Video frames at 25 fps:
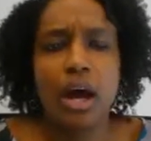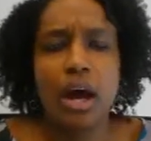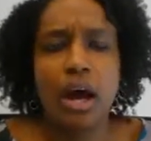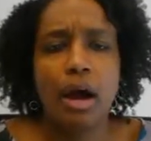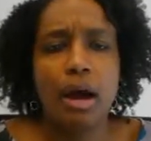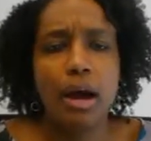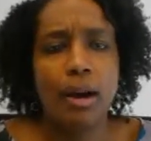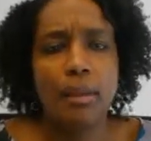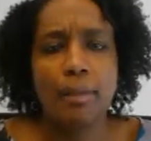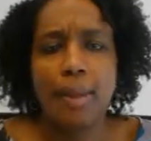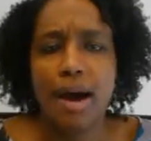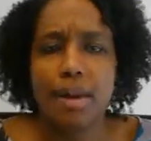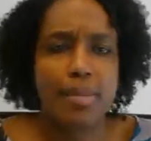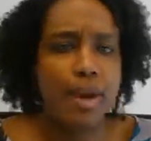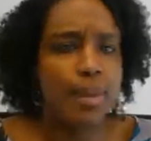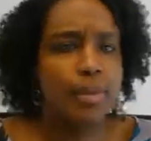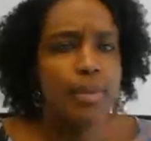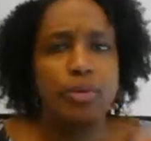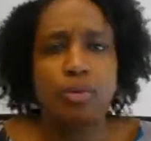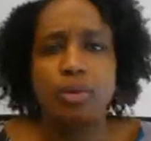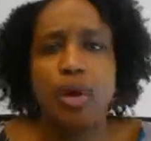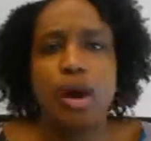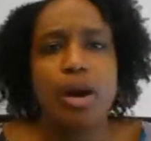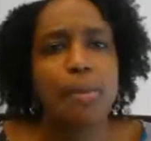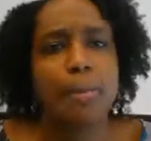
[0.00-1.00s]
I may
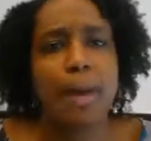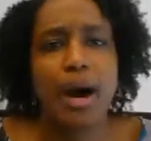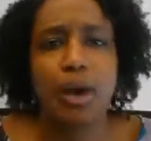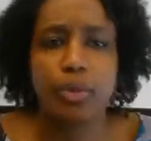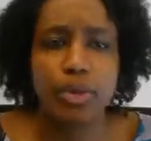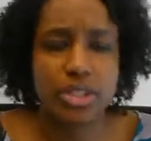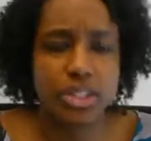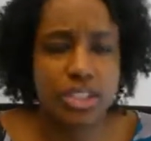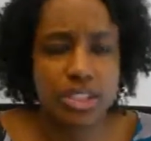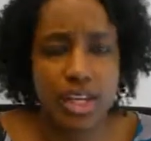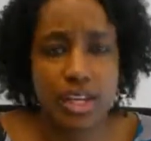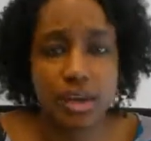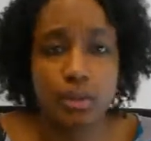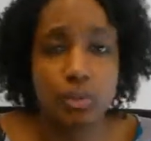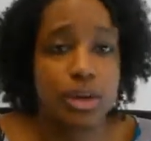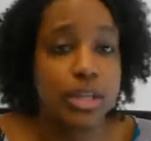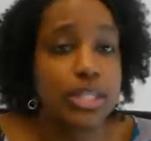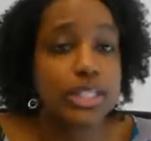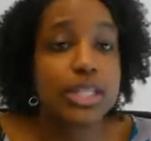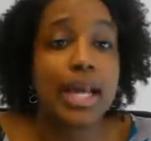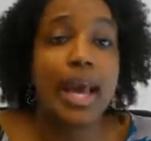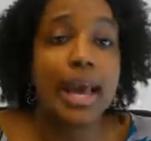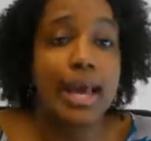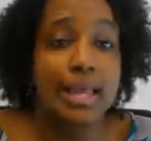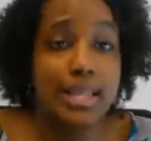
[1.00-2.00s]
be wrong about which state it
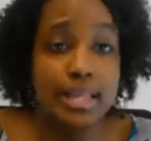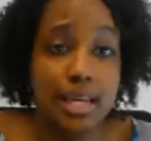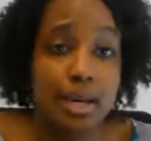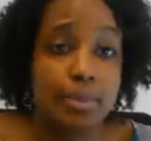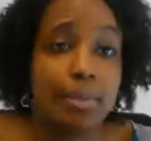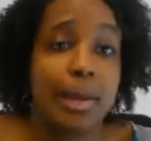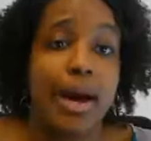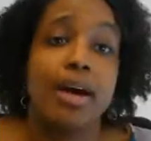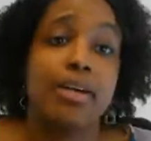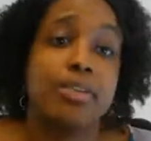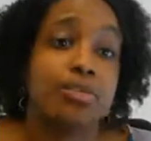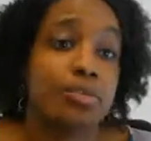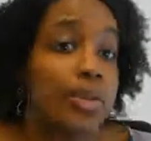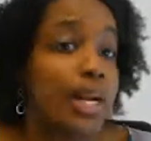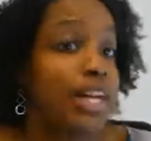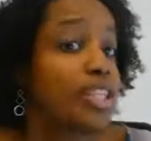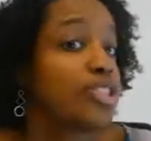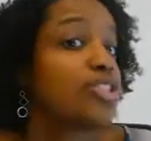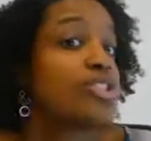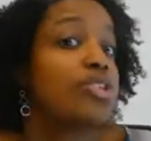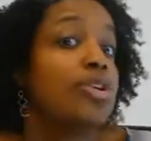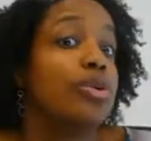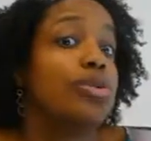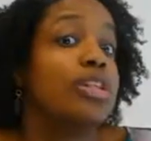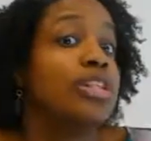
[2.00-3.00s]
was and the amounts, but I
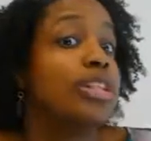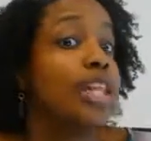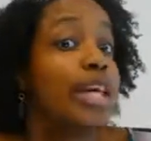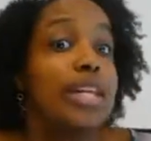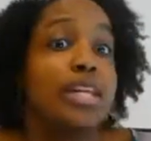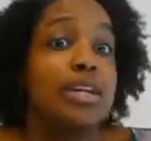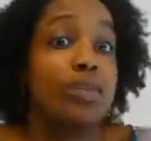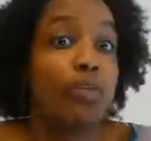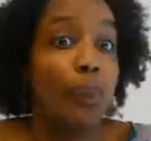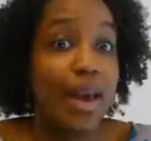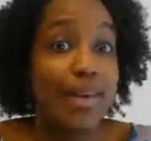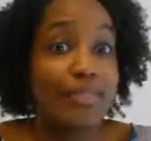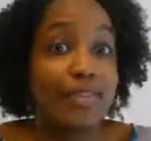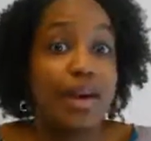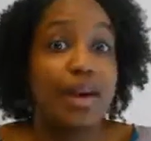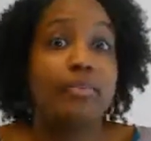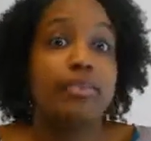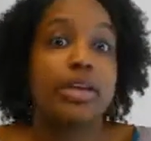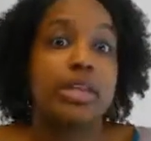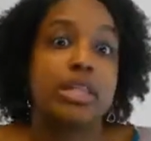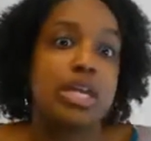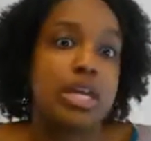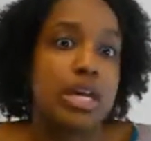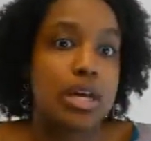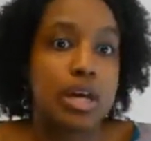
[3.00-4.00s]
just knew that they didn't waive
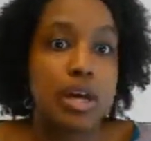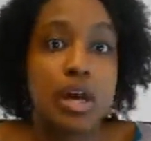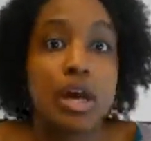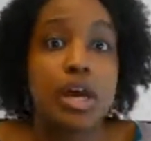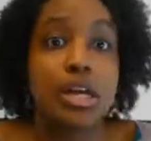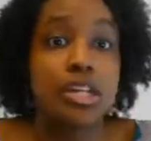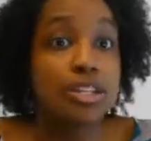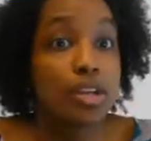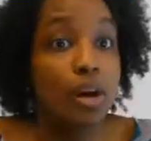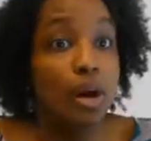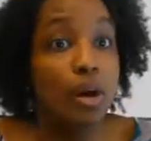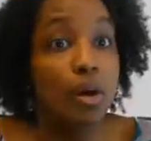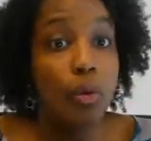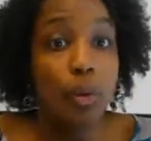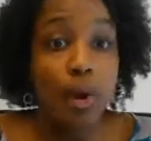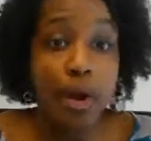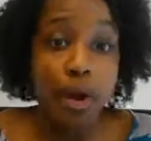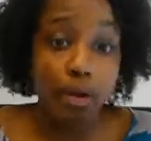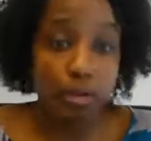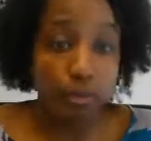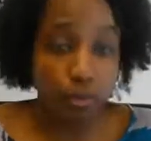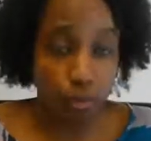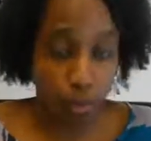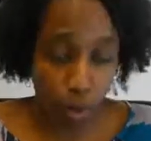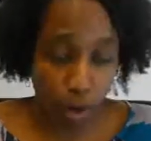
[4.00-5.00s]
everything. So
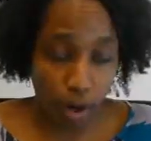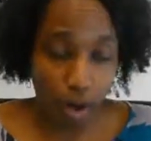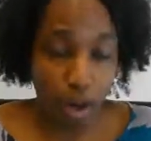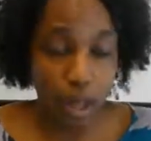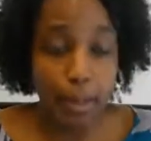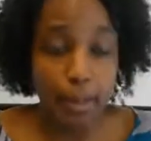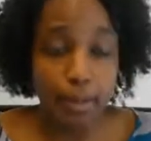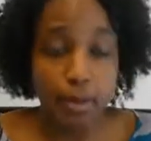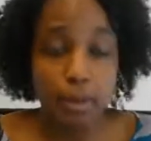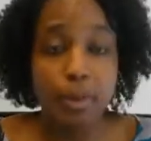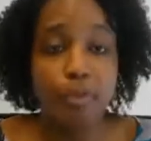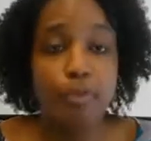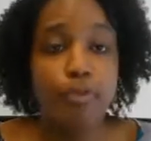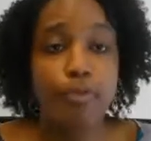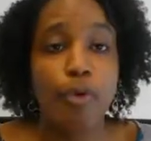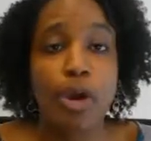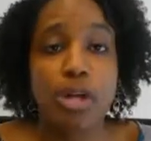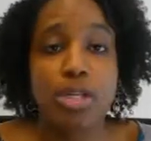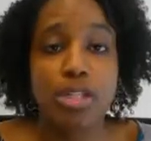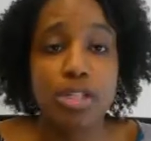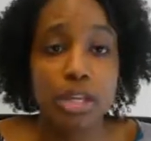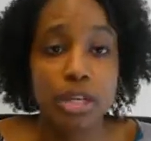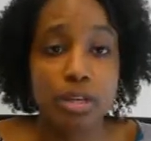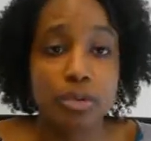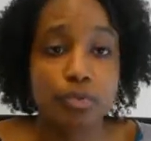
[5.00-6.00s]
we're a little bit
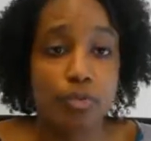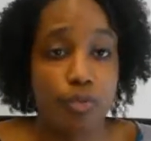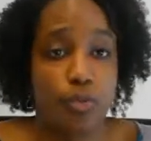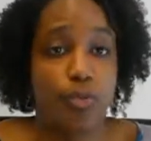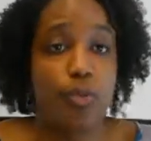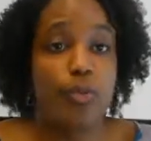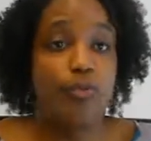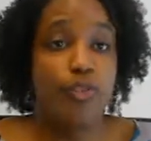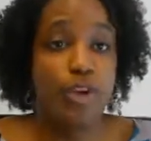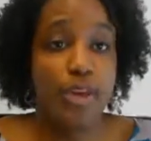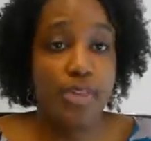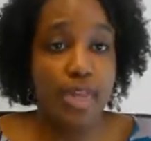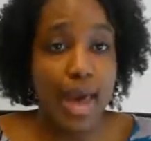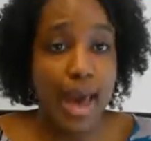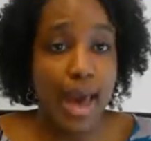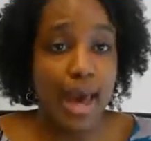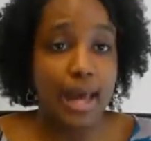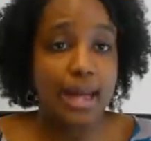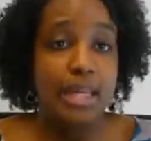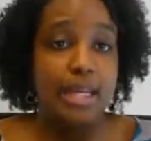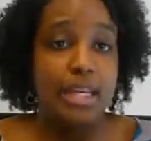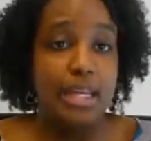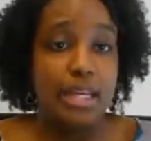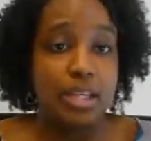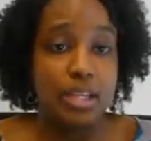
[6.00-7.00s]
fortunate for
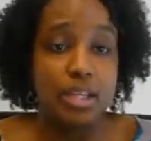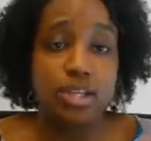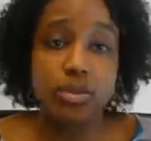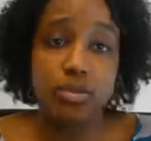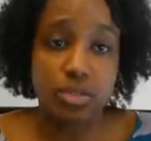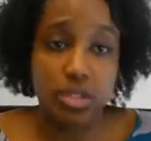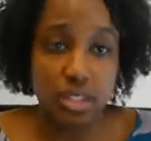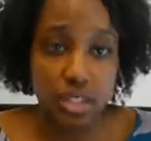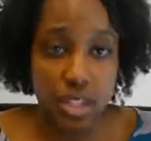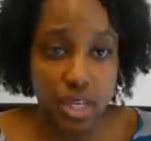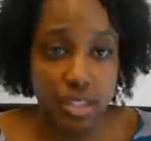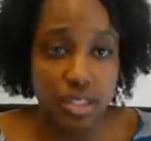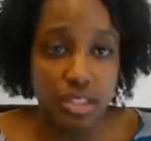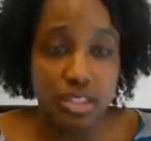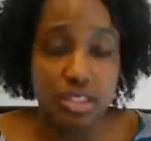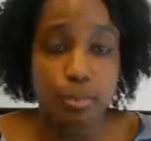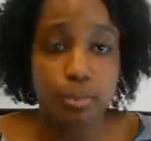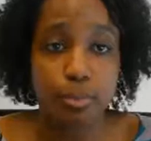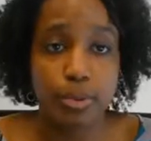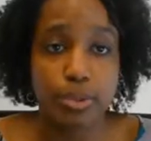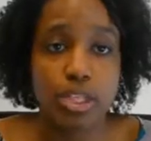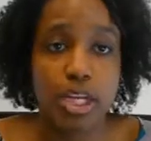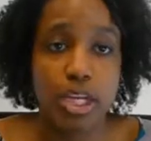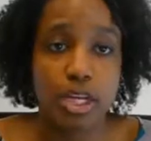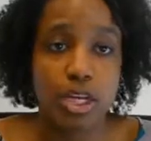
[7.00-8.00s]
that in Houston, Texas
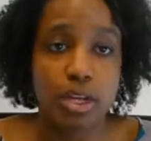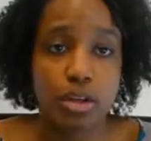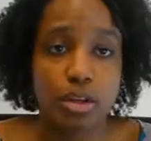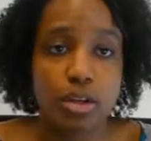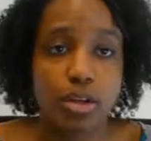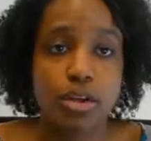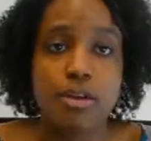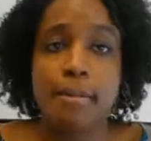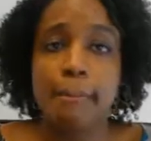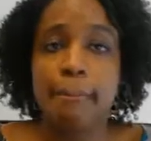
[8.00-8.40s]
in particular.